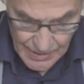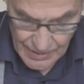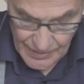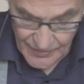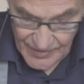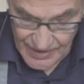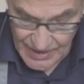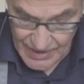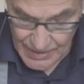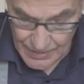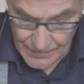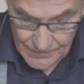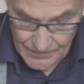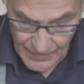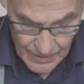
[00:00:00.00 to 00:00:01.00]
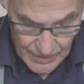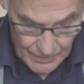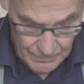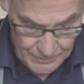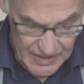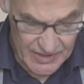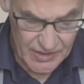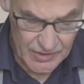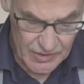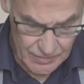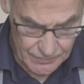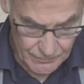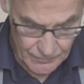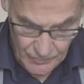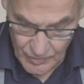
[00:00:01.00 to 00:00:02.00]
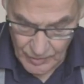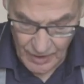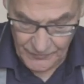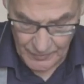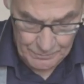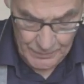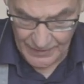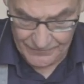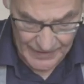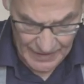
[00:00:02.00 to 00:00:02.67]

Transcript: the pieces often puff